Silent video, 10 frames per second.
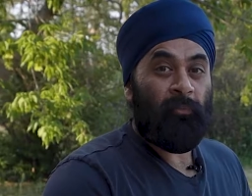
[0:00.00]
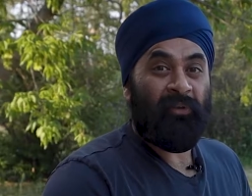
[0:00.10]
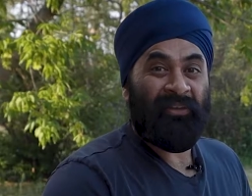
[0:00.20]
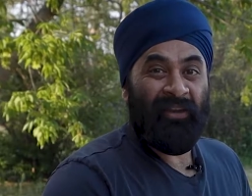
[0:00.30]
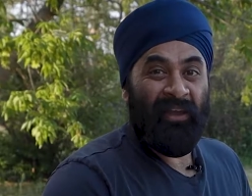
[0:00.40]
up
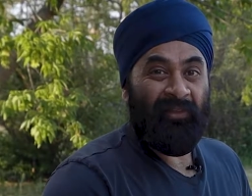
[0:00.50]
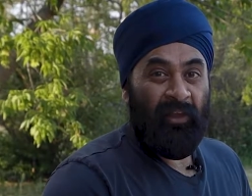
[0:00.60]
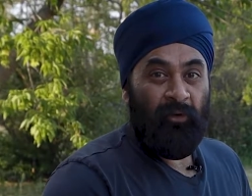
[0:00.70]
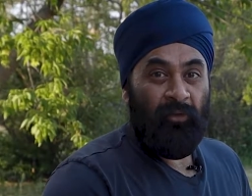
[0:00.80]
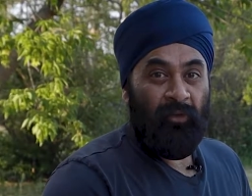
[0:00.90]
a day
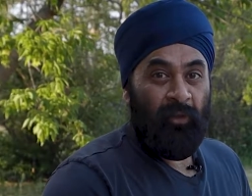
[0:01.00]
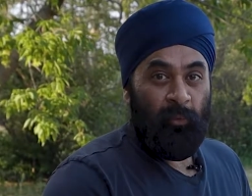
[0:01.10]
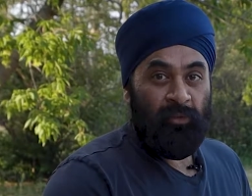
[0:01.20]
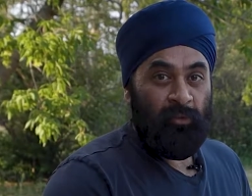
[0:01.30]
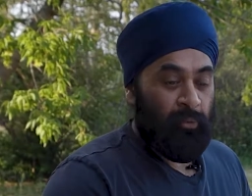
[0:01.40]
later than they
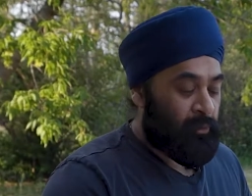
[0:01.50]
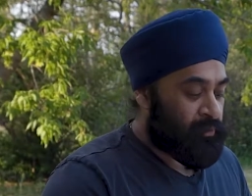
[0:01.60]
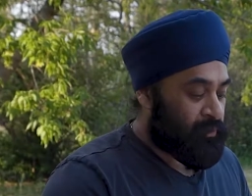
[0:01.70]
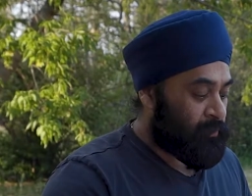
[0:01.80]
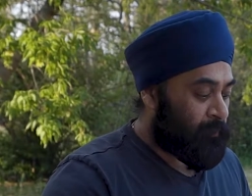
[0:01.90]
were
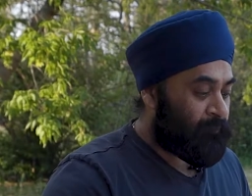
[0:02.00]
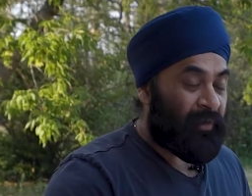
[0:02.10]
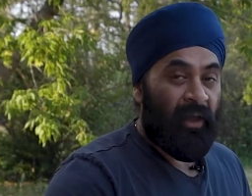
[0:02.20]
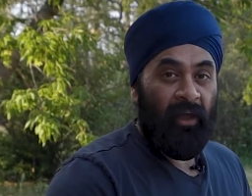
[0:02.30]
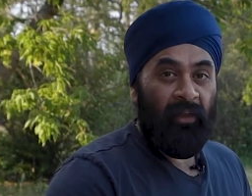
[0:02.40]
supposed to
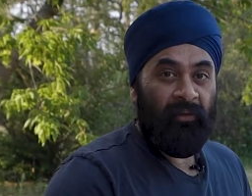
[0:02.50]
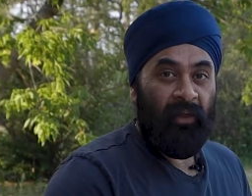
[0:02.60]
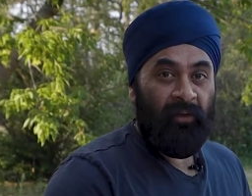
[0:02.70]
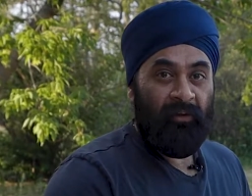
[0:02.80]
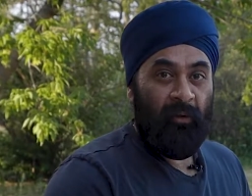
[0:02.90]
and
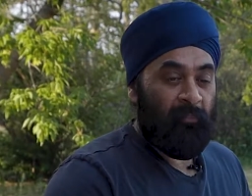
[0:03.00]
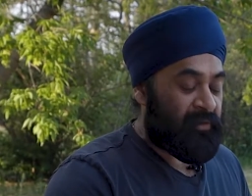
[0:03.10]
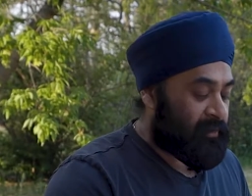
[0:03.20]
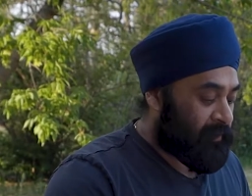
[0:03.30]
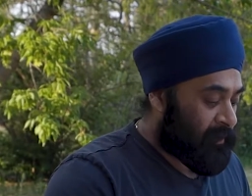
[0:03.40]
ended up
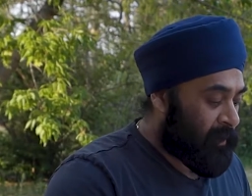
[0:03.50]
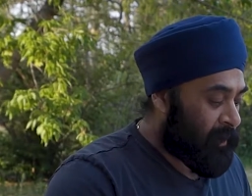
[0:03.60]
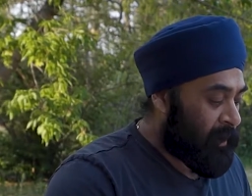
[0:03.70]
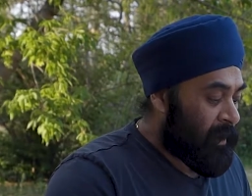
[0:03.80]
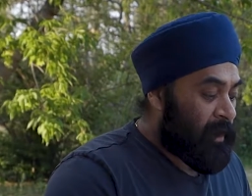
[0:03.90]
missing the
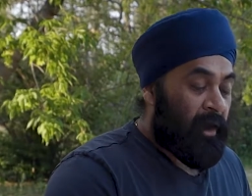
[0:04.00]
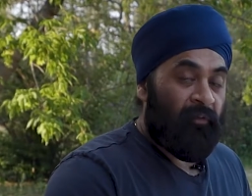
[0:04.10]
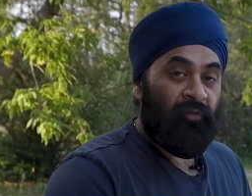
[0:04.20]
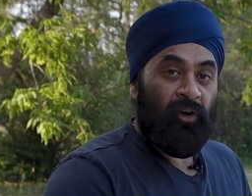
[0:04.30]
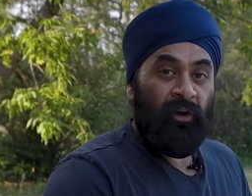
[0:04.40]
cut. I
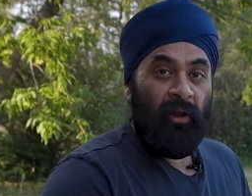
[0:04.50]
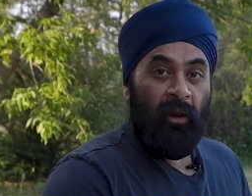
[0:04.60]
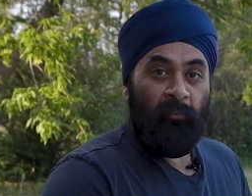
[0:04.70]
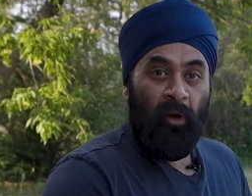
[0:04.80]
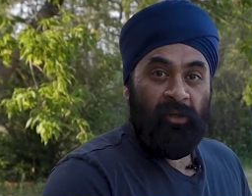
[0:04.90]
figured I'd
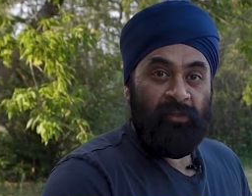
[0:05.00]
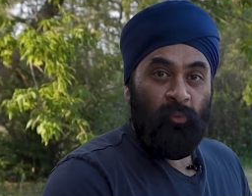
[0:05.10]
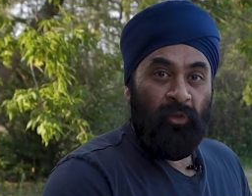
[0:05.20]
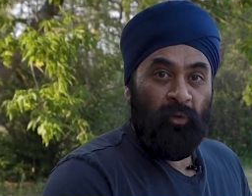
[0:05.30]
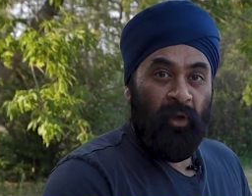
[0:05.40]
unbox them
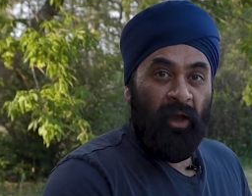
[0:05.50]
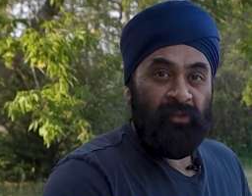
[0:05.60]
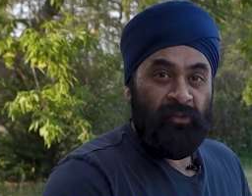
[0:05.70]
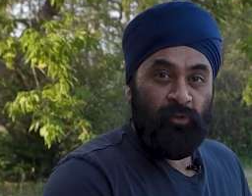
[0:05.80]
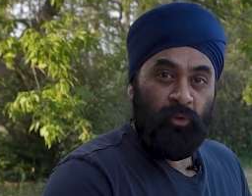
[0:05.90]
with you
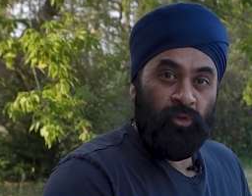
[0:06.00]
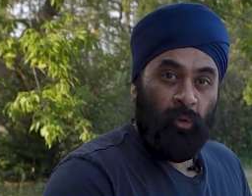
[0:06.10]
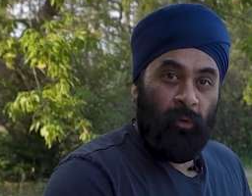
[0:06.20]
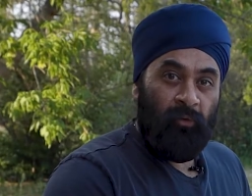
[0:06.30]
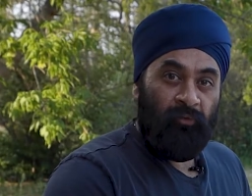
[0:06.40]
guys and do a
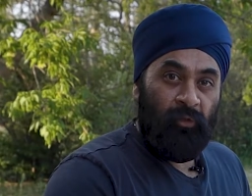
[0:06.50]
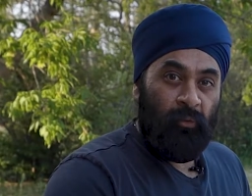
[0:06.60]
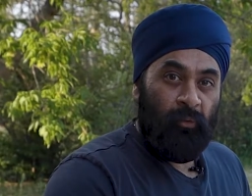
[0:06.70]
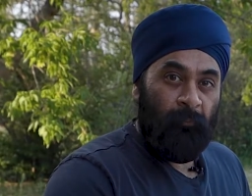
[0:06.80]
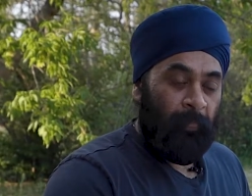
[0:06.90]
short
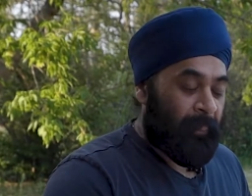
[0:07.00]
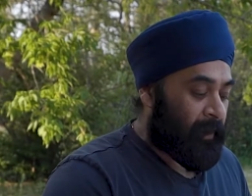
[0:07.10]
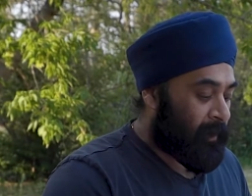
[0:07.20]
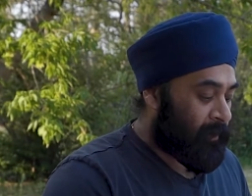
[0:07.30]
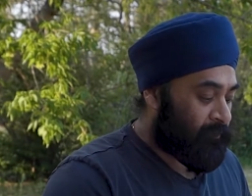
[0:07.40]
review
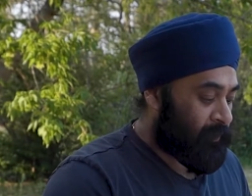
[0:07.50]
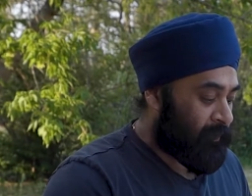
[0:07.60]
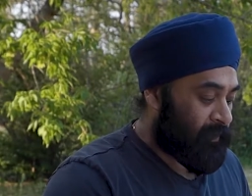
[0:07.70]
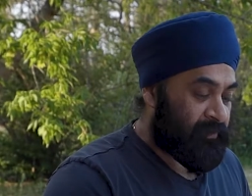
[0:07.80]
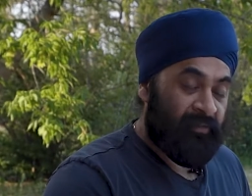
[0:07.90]

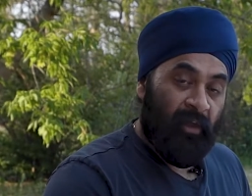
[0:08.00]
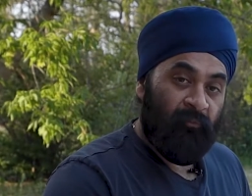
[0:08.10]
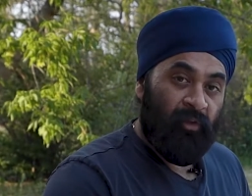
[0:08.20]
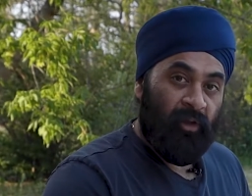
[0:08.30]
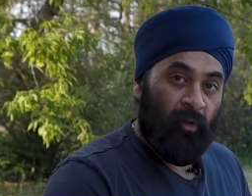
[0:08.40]
in this same
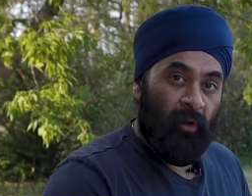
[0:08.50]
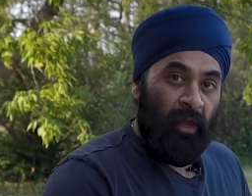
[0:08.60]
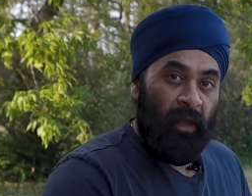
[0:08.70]
video.